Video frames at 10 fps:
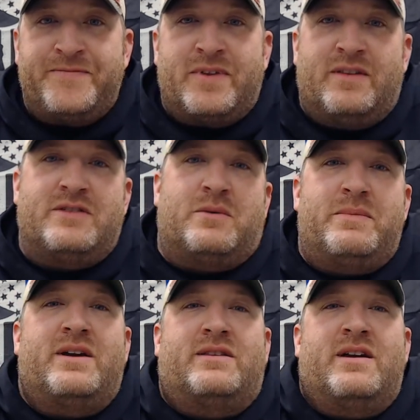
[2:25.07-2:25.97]
These are
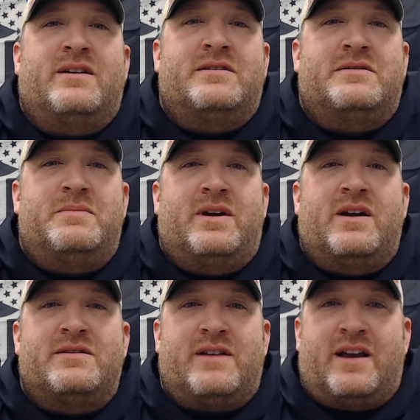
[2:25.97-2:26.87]
big things
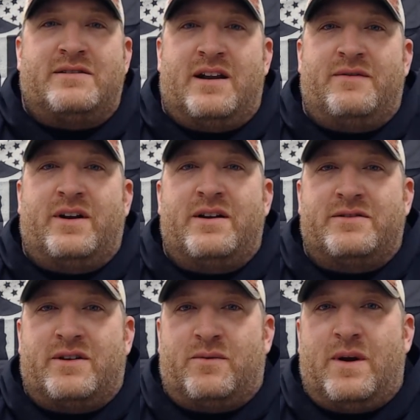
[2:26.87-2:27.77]
because, like I said,
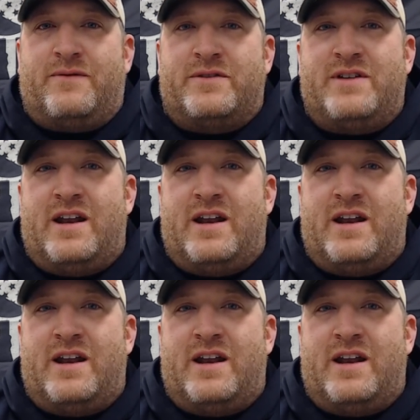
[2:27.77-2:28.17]
everybody's going to reference that.